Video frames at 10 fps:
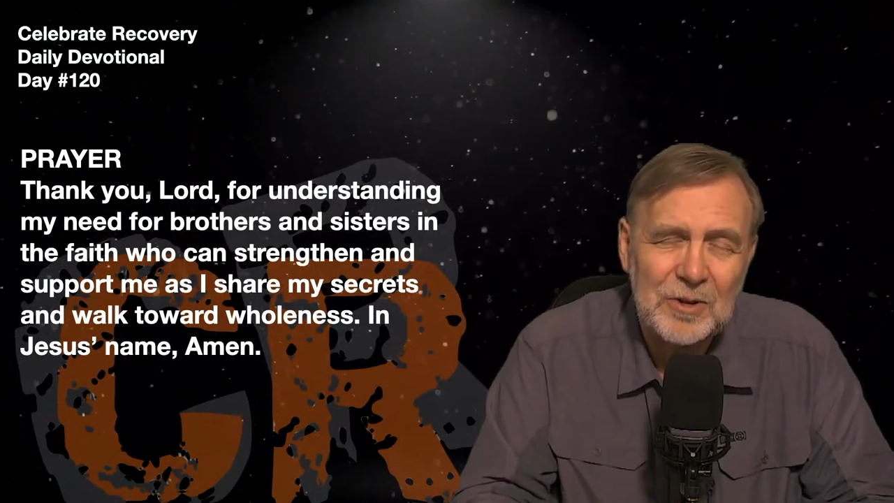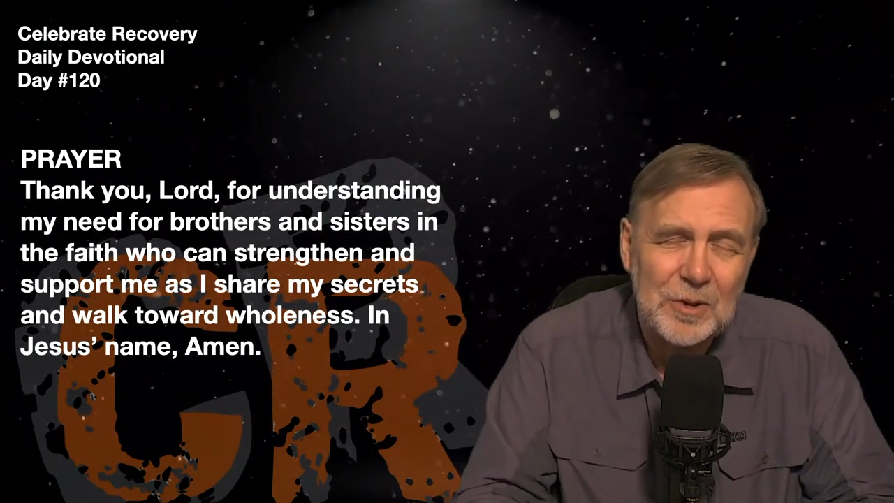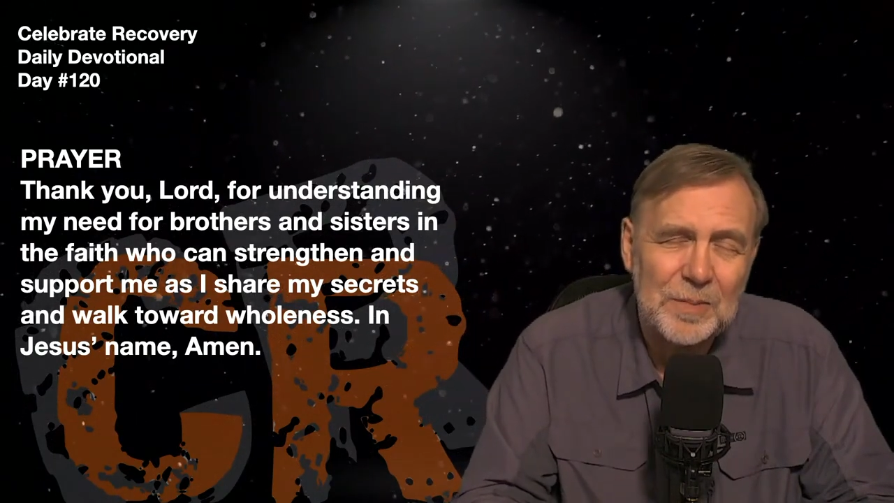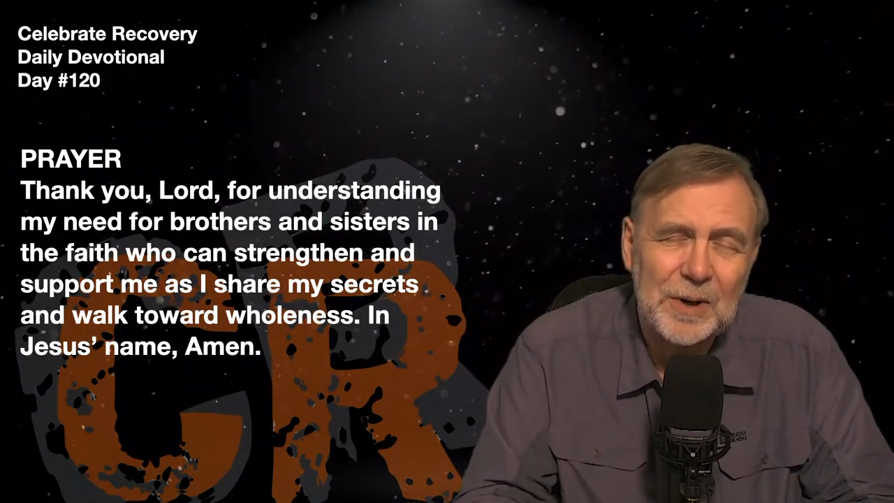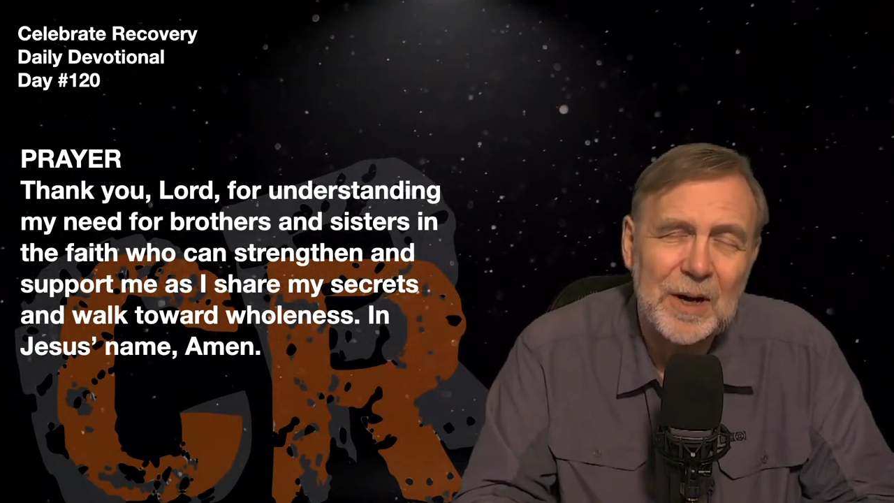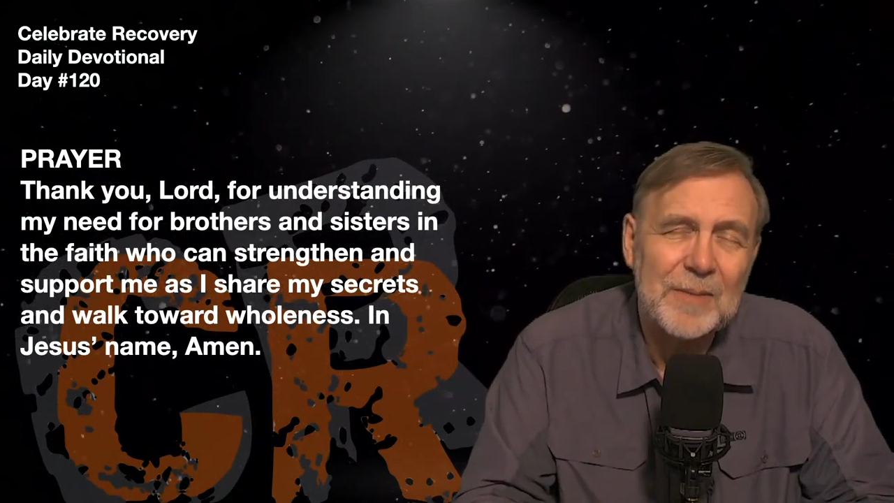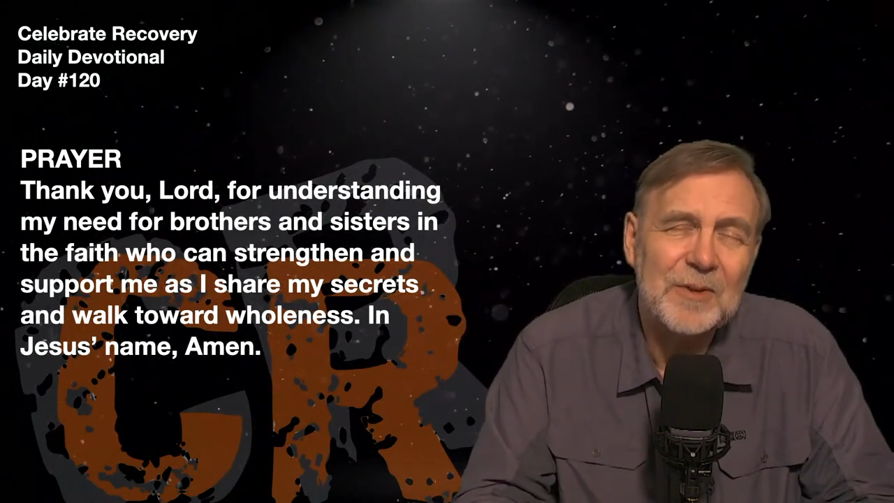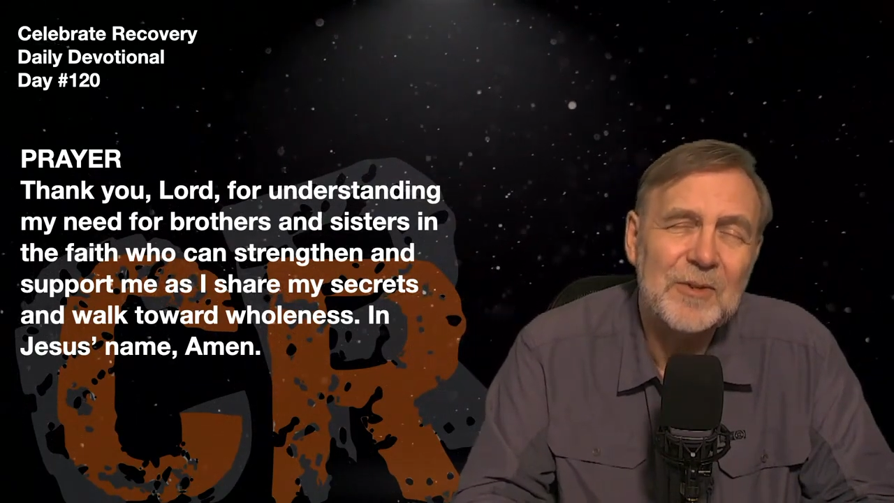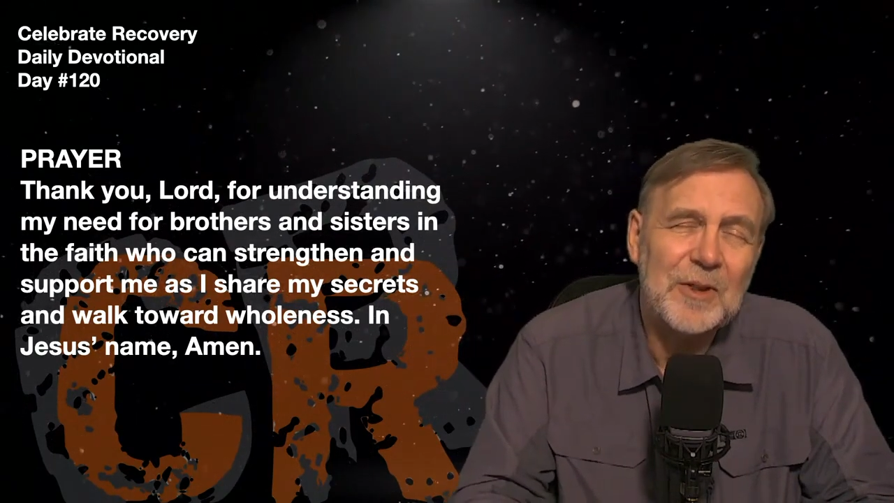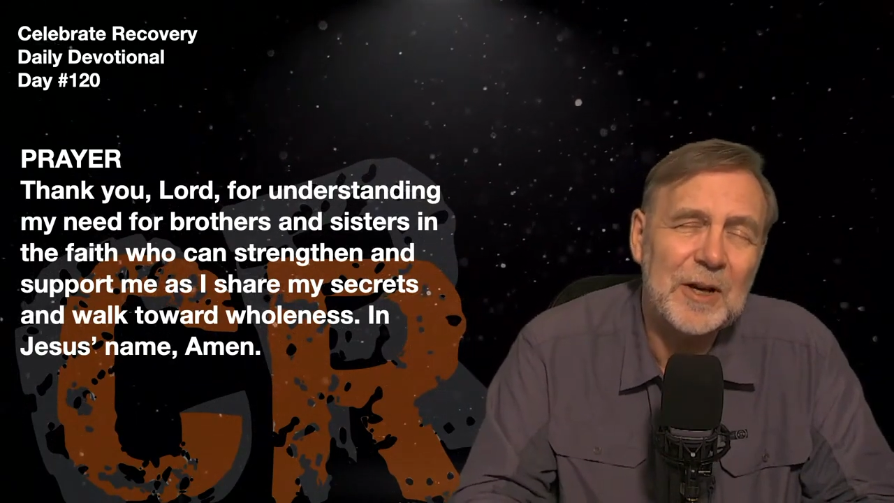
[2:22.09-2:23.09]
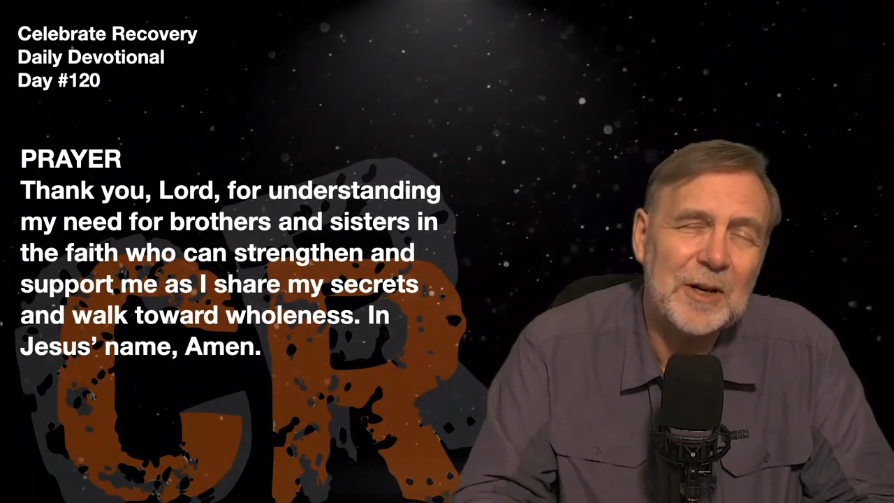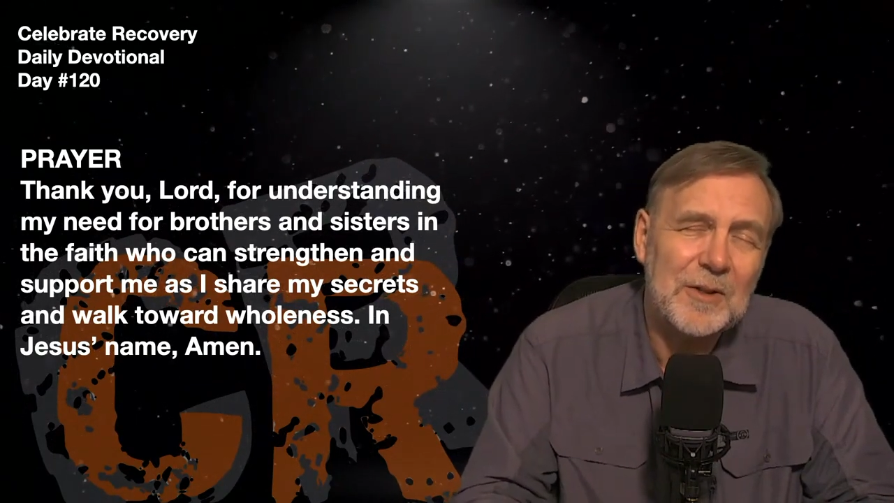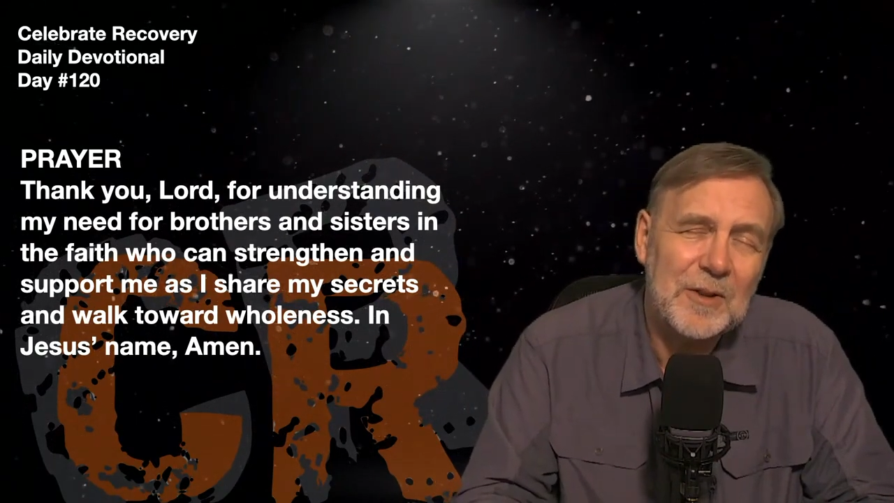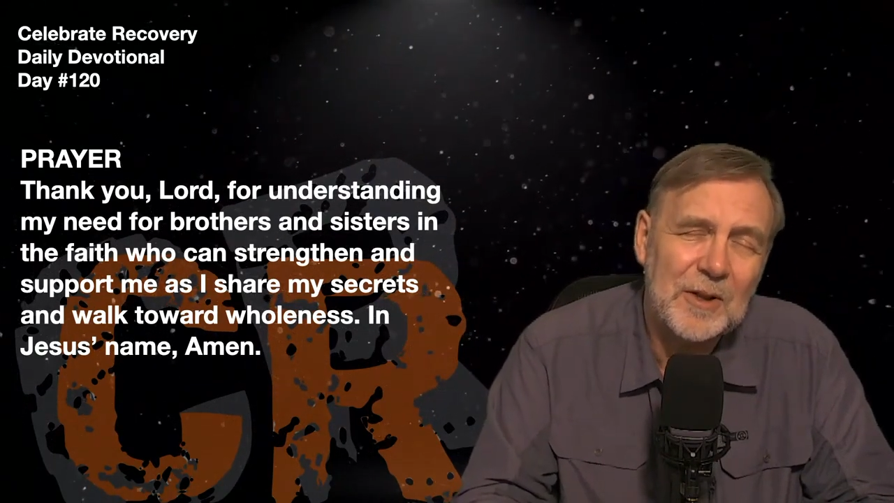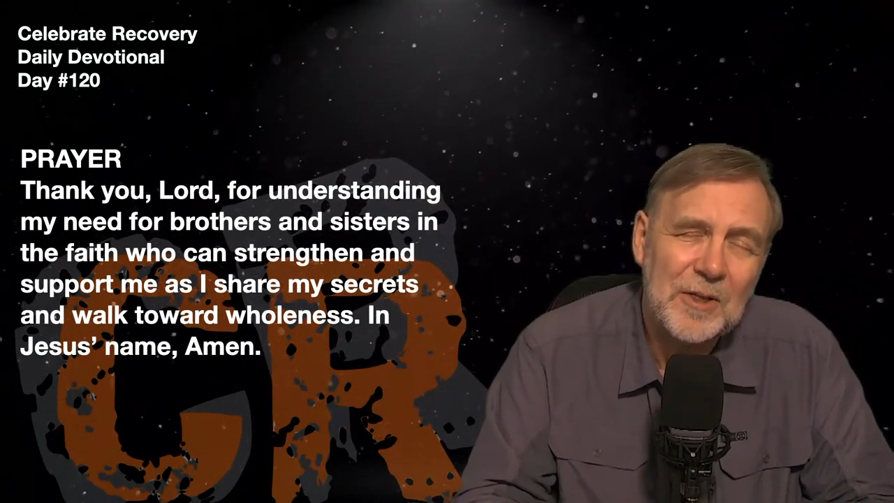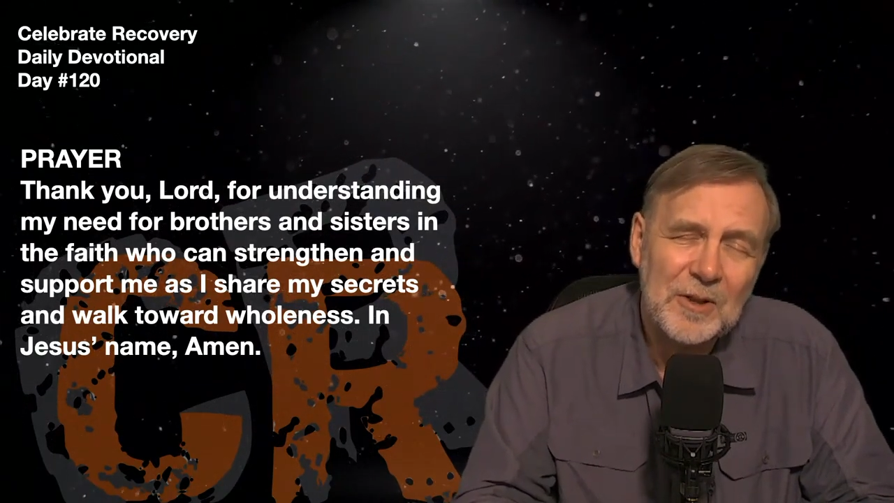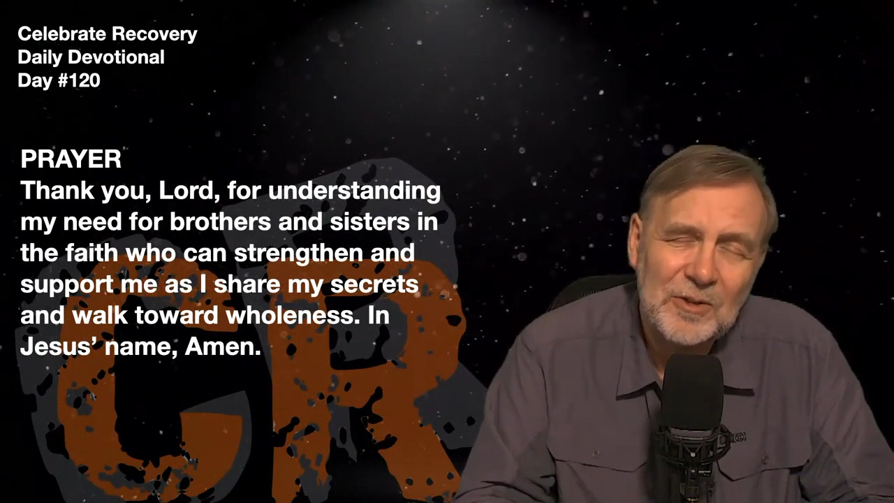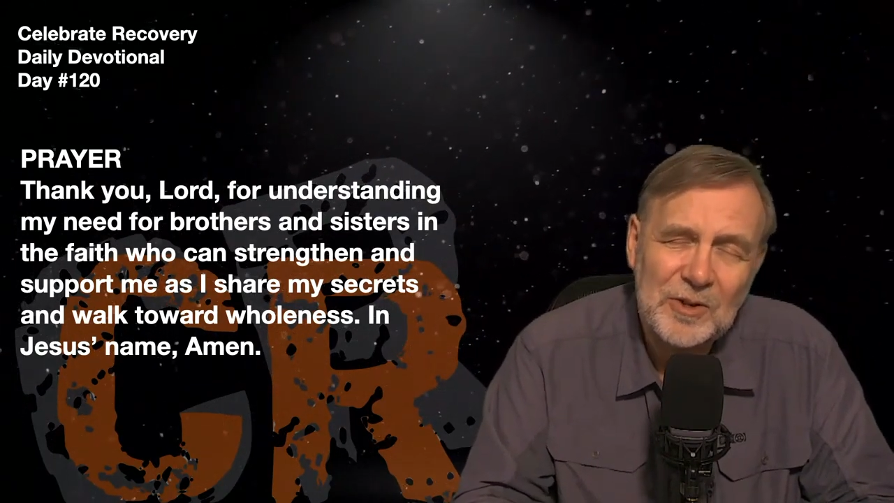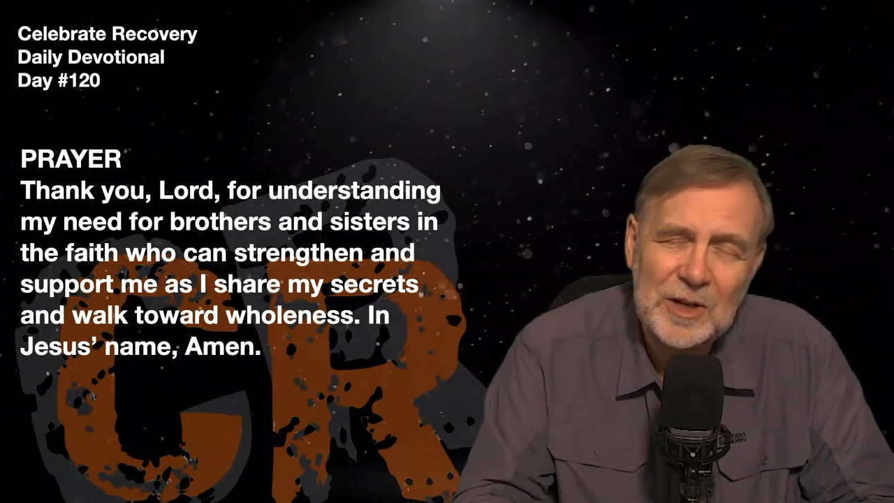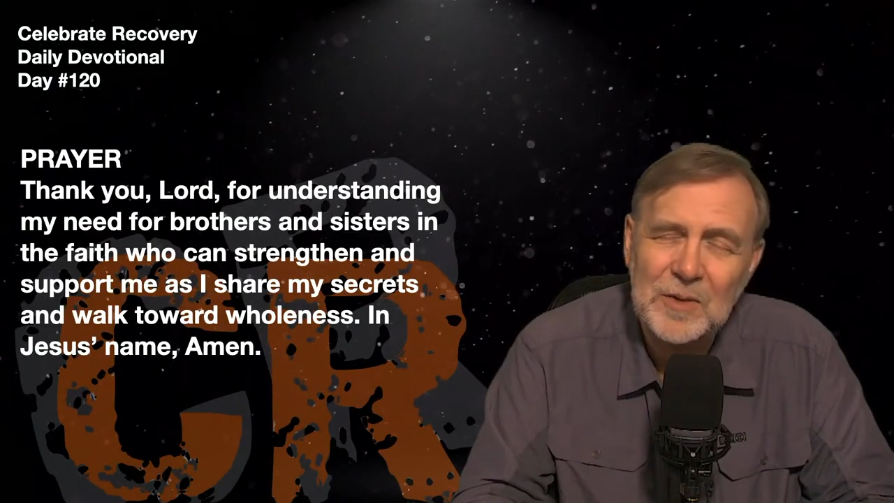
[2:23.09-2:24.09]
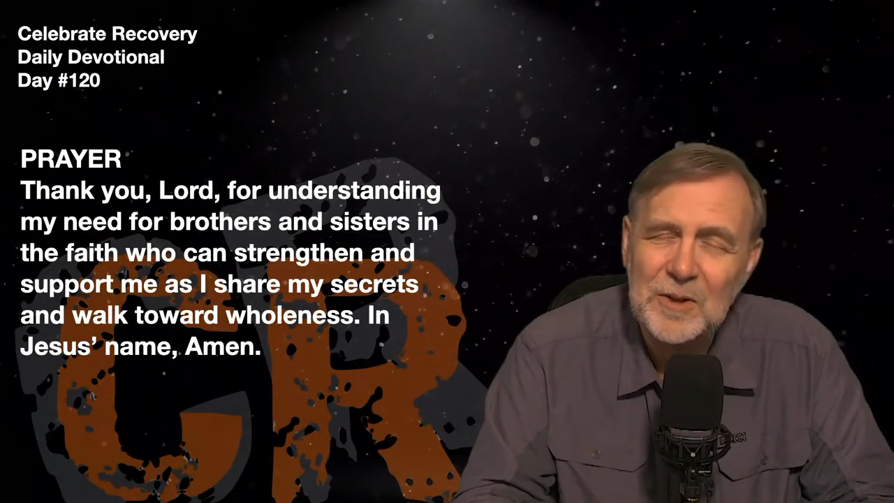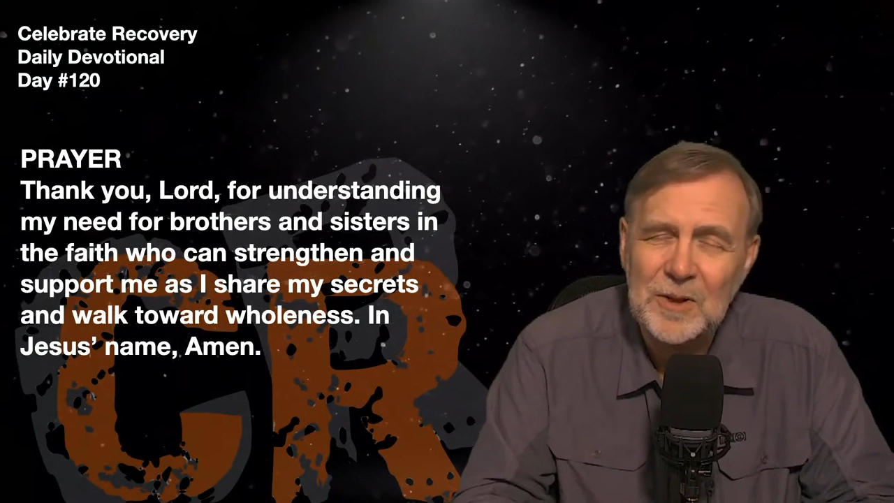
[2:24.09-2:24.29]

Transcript: You promised that the secret